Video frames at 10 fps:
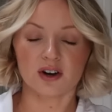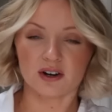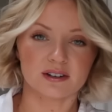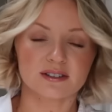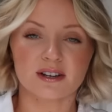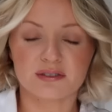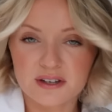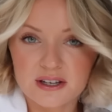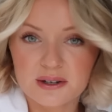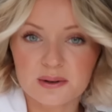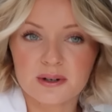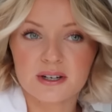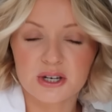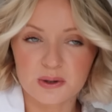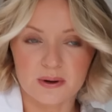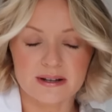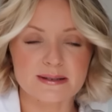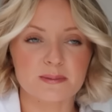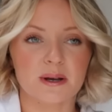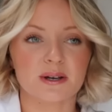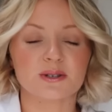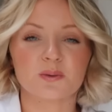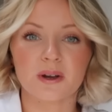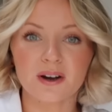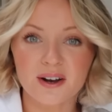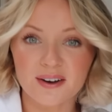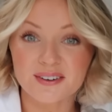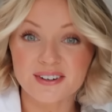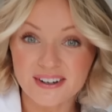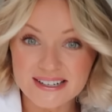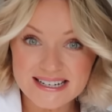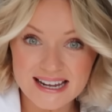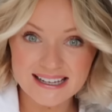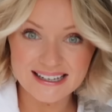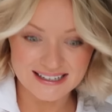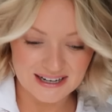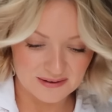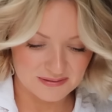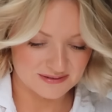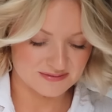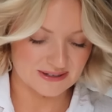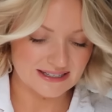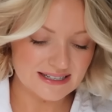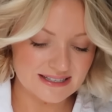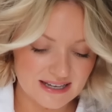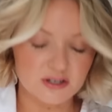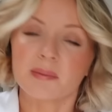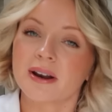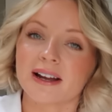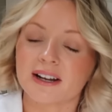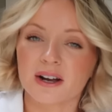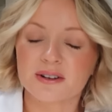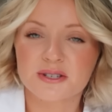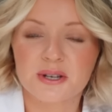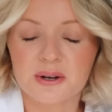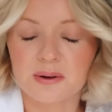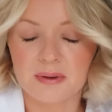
got a few new ones because we are going on holiday in a couple of weeks. Tom and I are going to